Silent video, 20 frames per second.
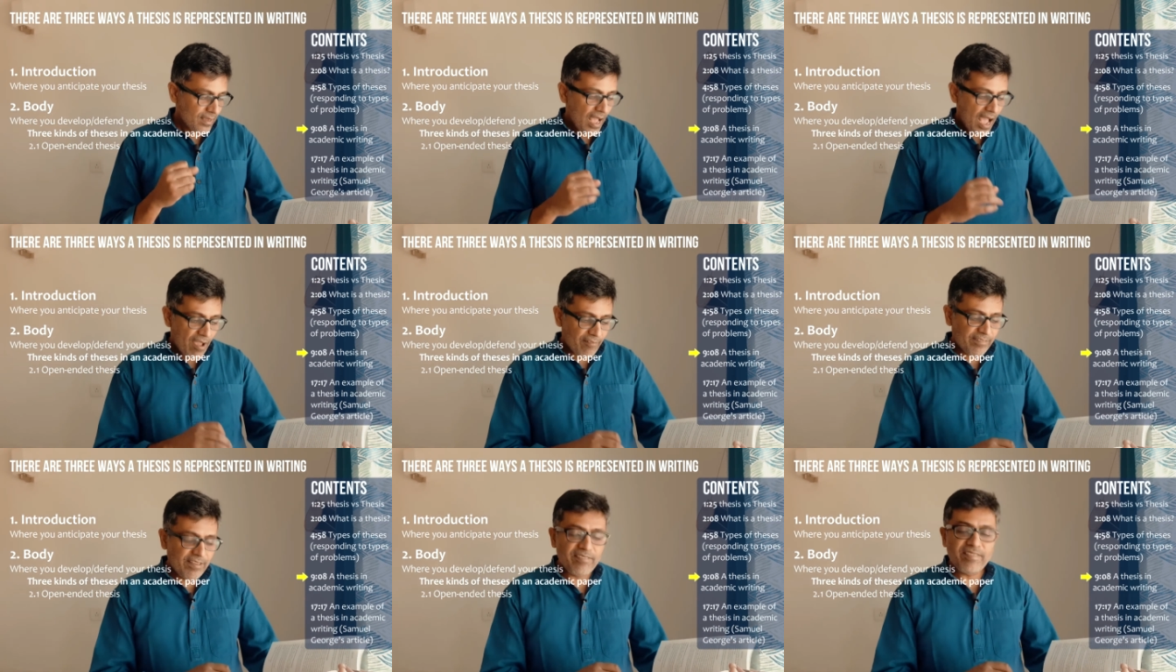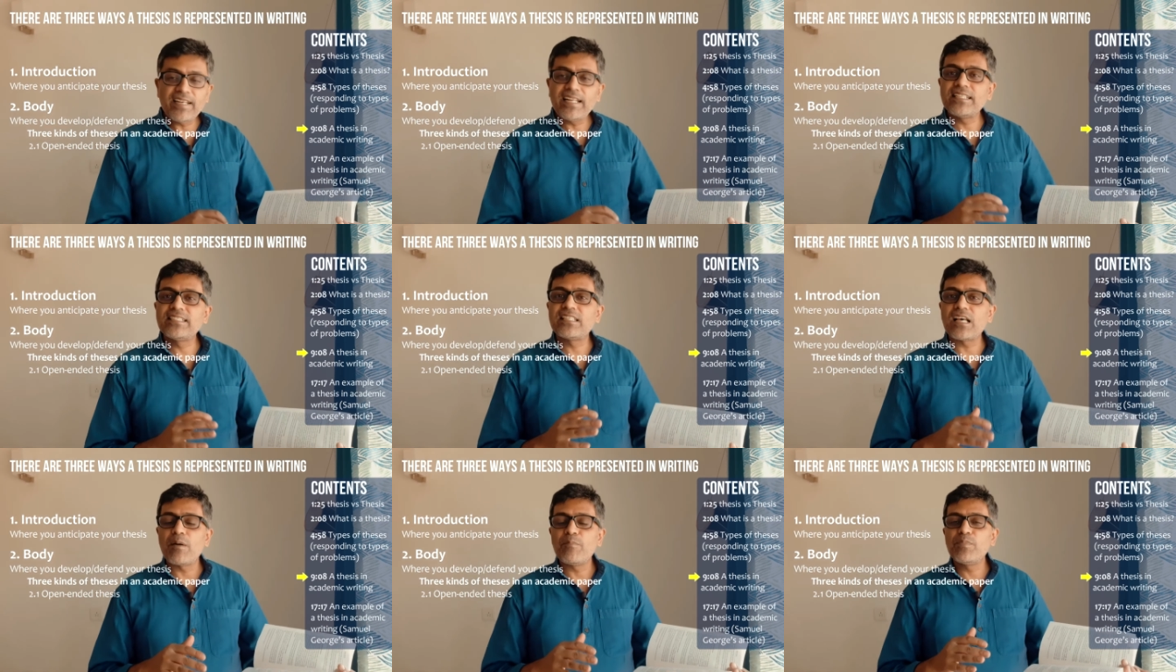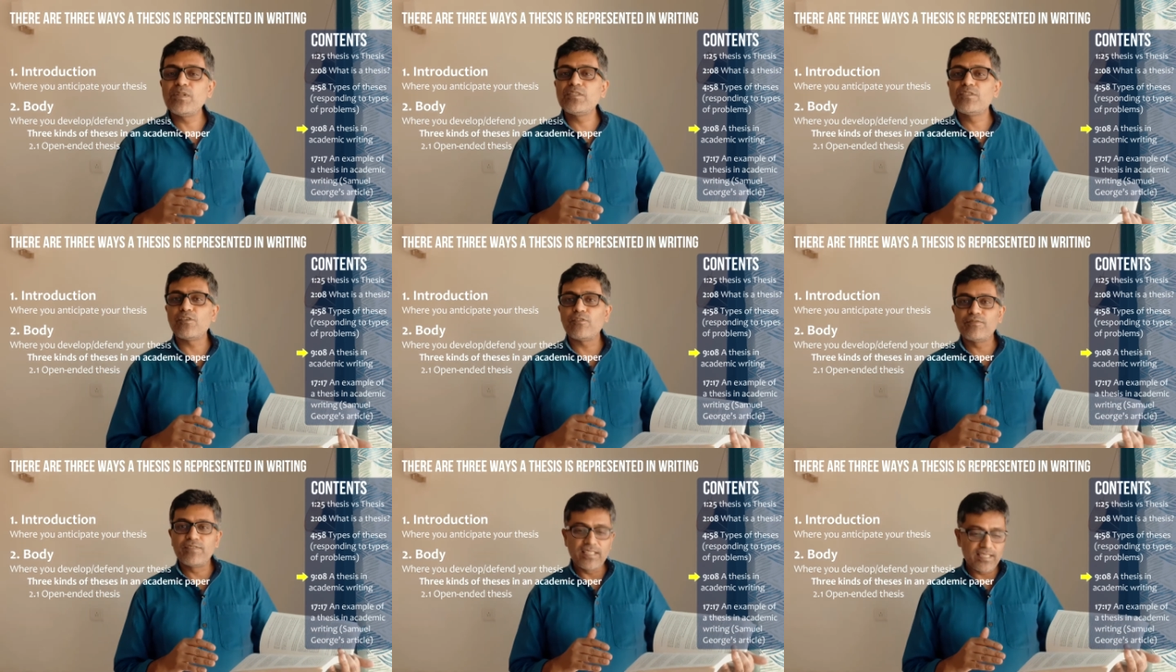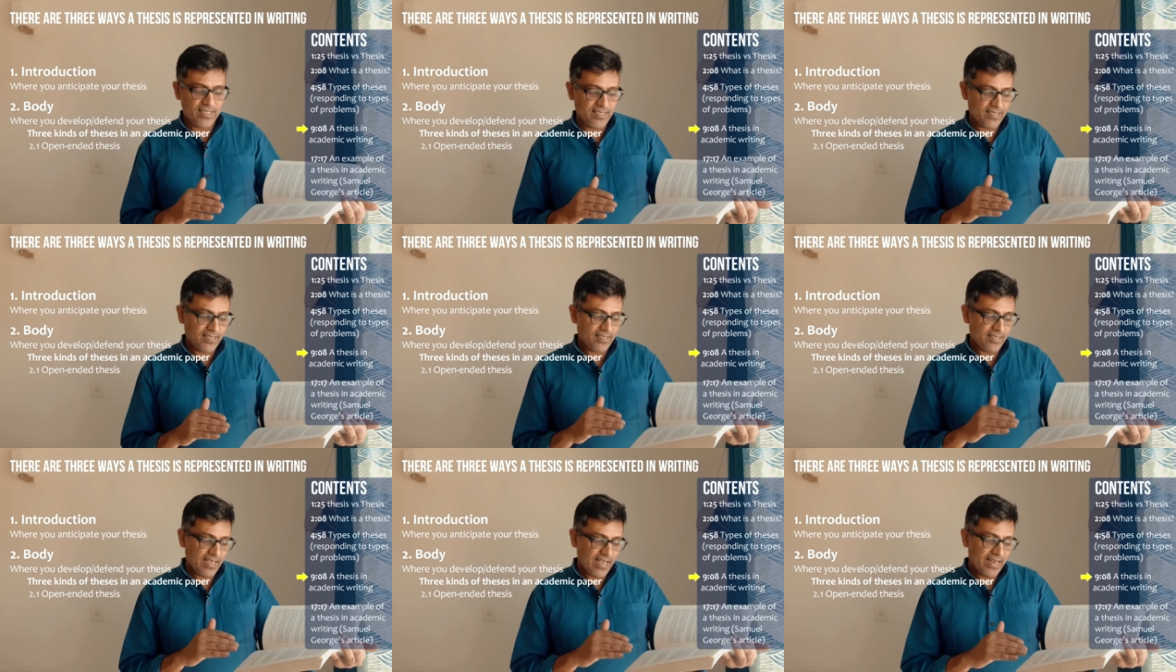I've given examples of
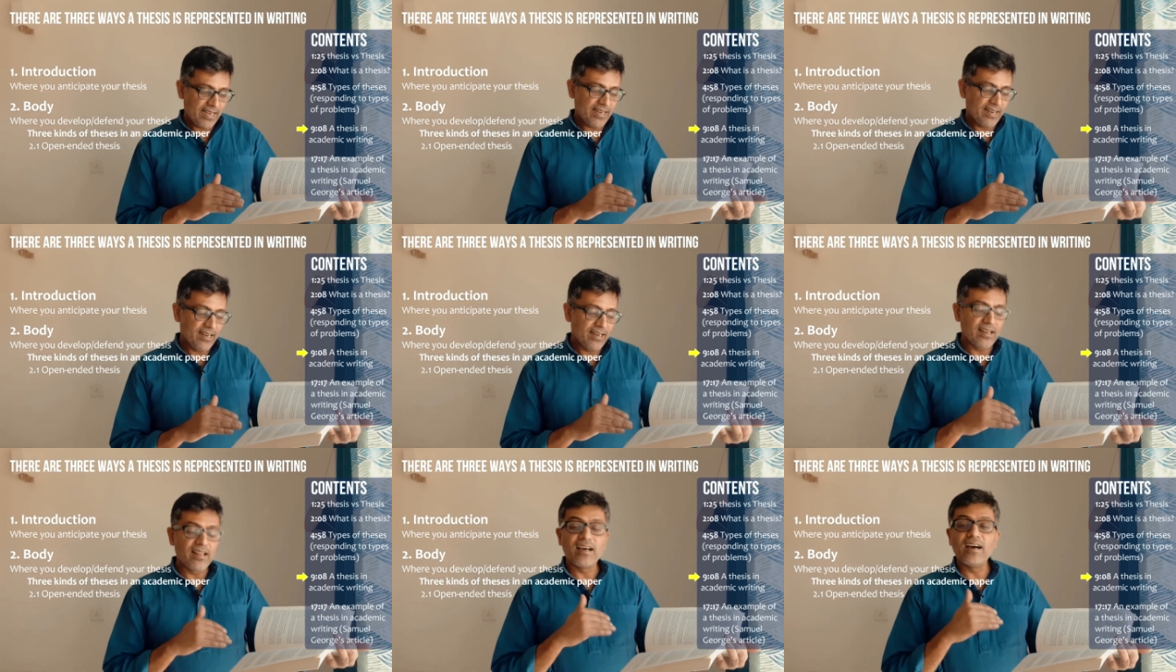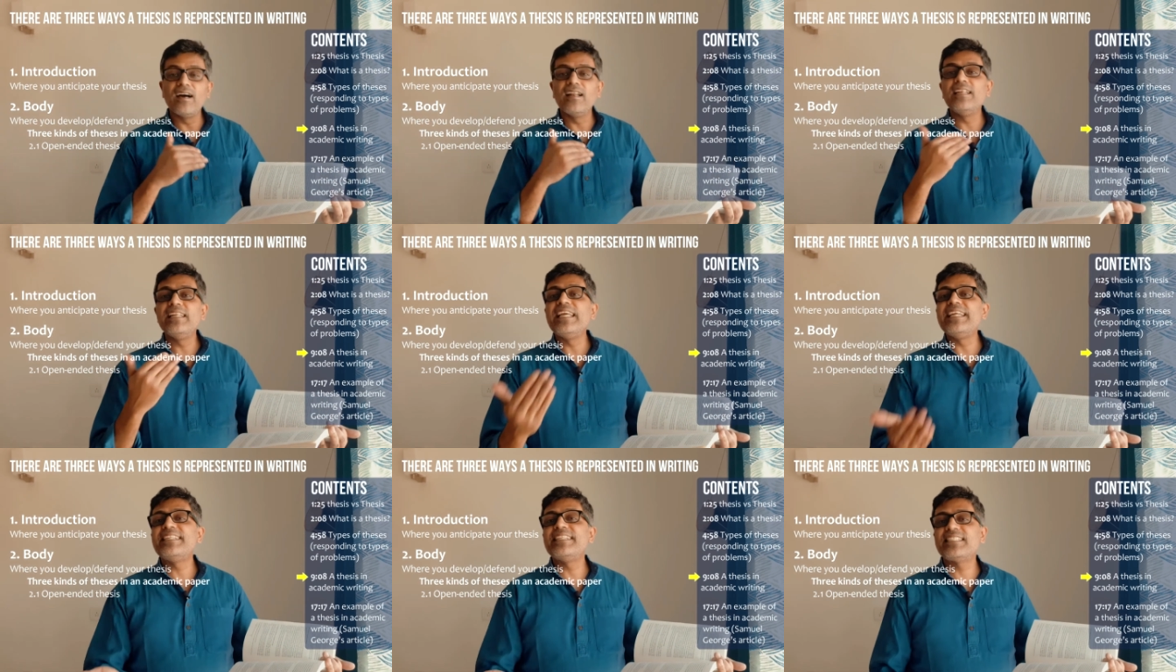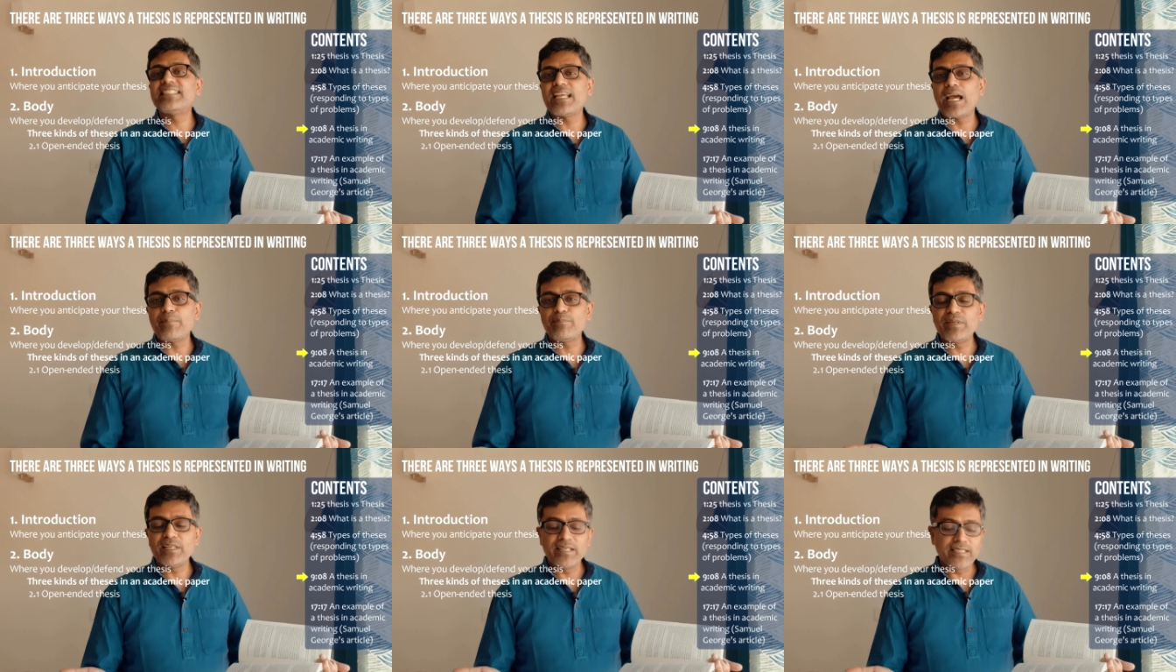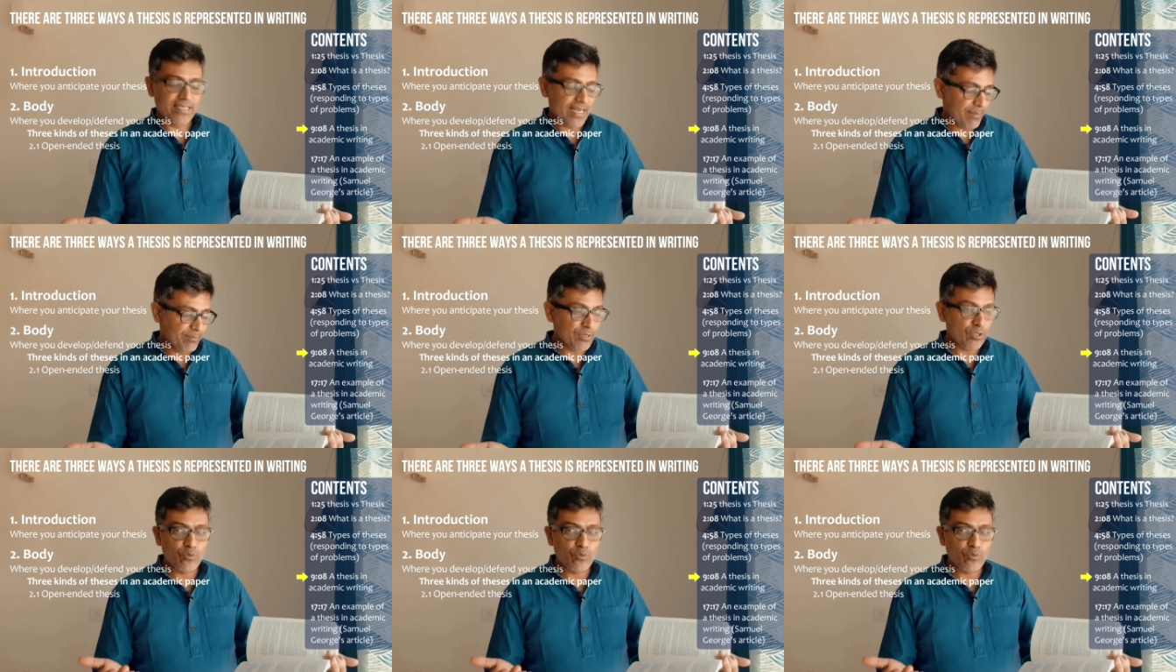this in a later chapter. In chapter